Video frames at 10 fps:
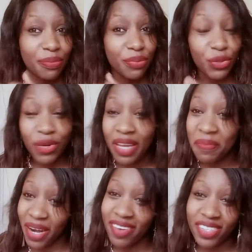broken
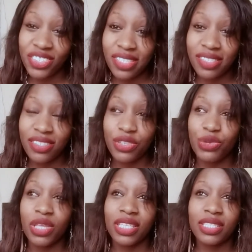marriages,
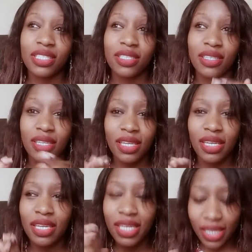that just
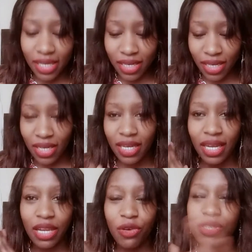need,
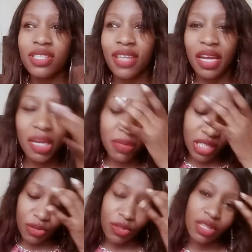because let me
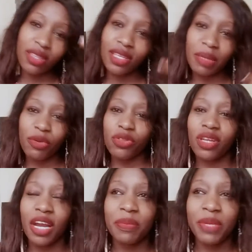tell you, the thing about
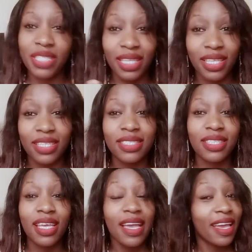therapy is that
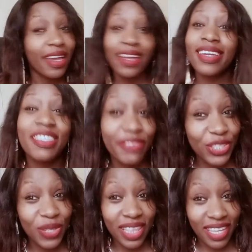there's
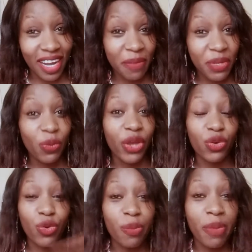individual therapy where
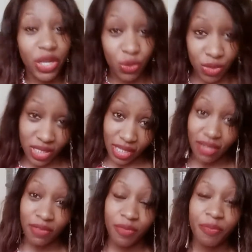you go by
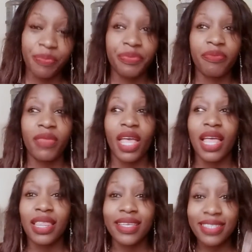yourself.
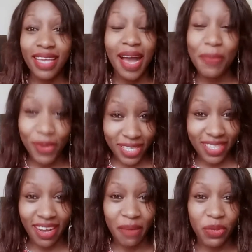There's couples
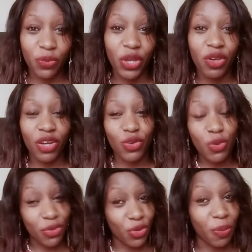therapy where you can
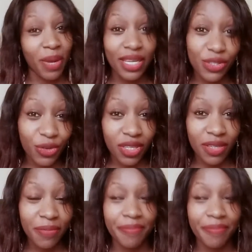go with your person,